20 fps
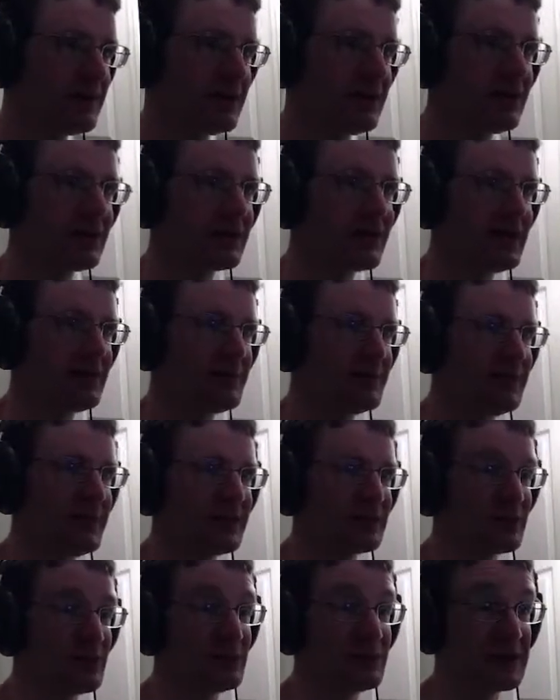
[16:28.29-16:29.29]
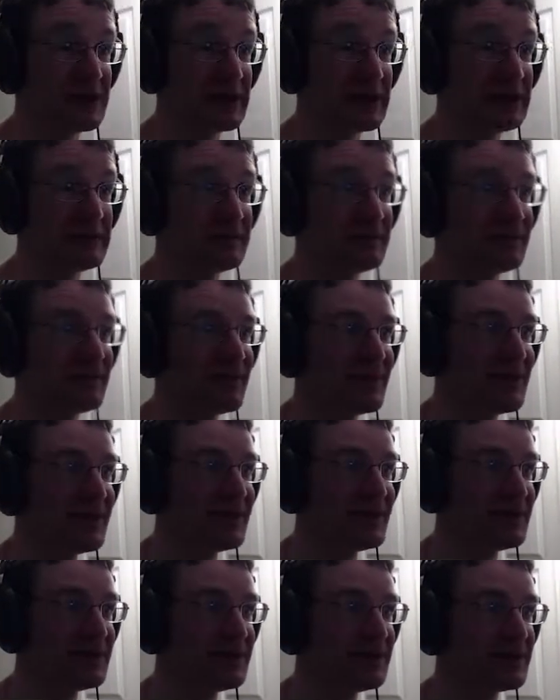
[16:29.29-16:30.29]
Okay, I'm in that room again.
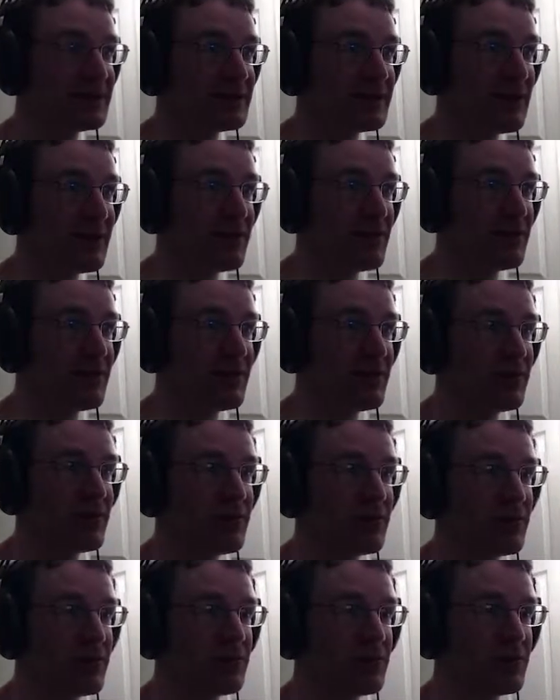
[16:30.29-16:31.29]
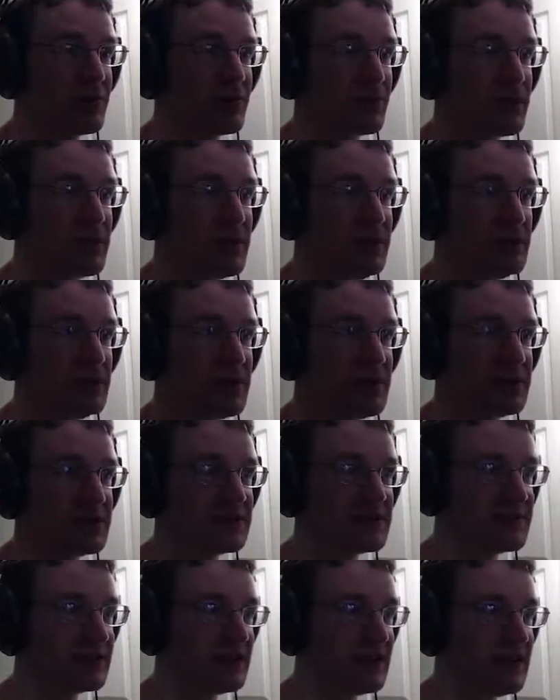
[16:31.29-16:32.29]
Got okay. Three
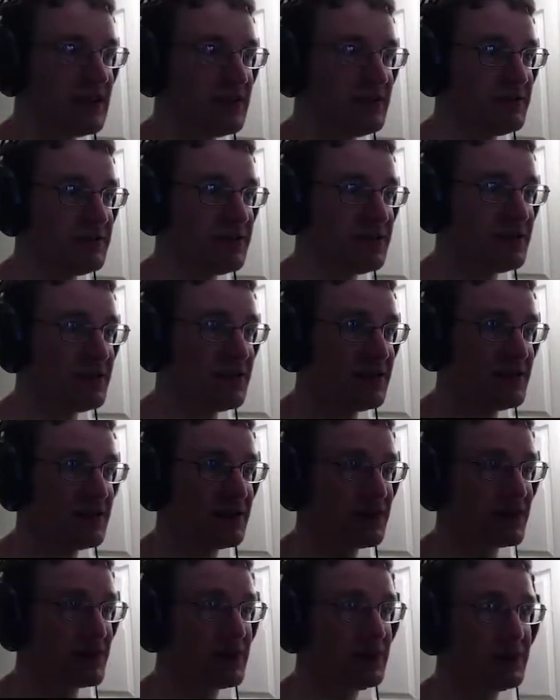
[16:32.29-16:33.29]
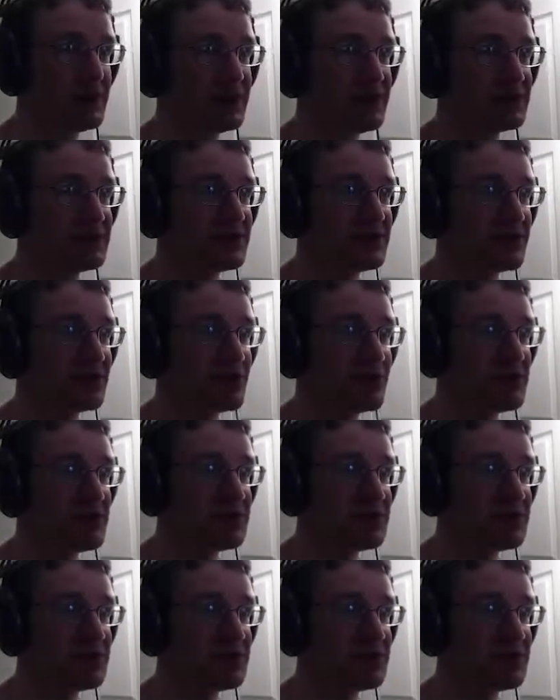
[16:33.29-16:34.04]
minutes left. Three minutes and 20